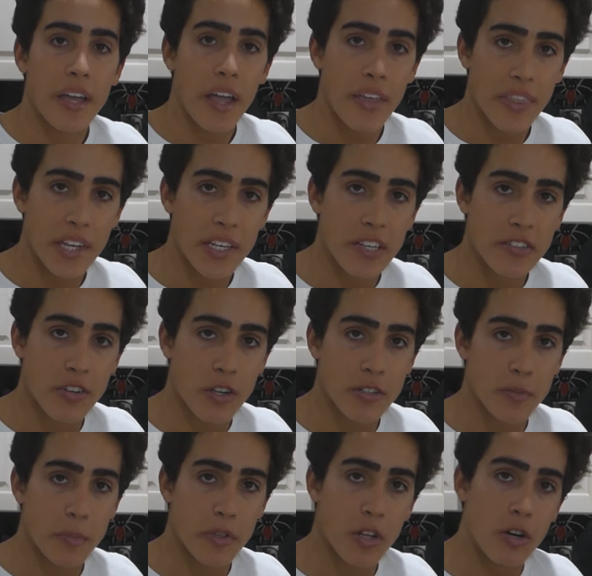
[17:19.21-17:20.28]
in the
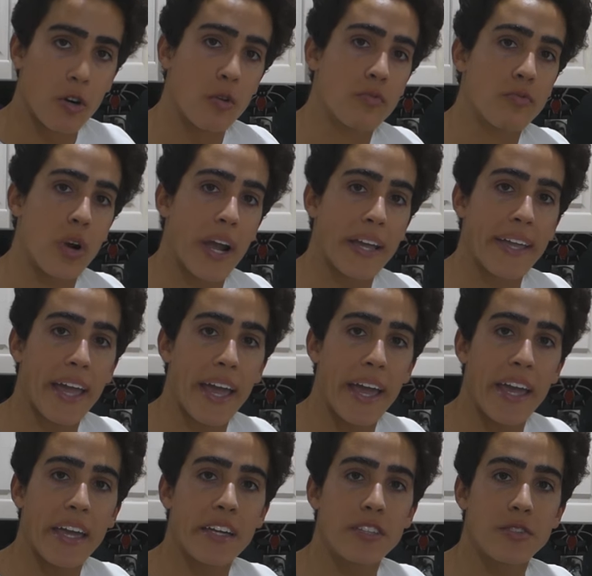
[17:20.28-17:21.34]
description below, frank
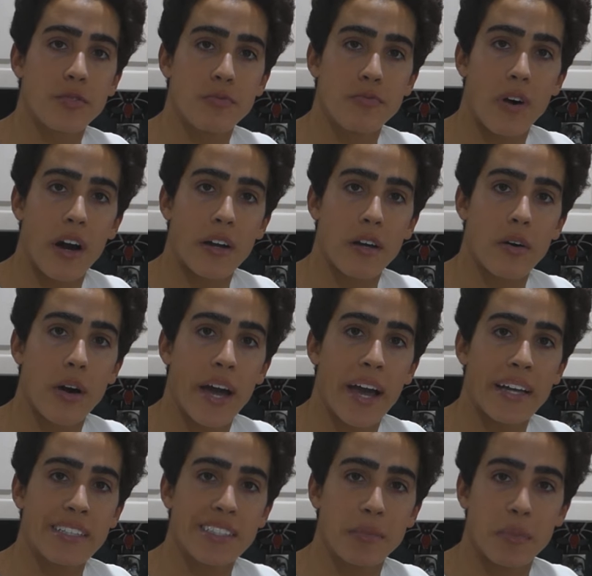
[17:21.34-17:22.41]
a tufano
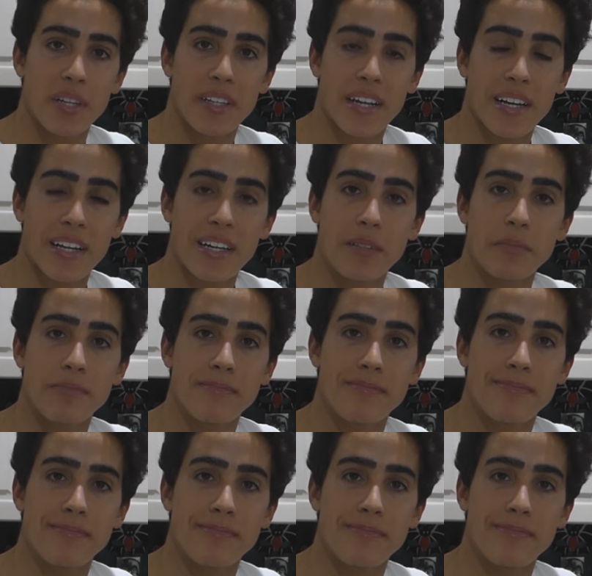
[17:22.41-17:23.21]
at gmail dot com.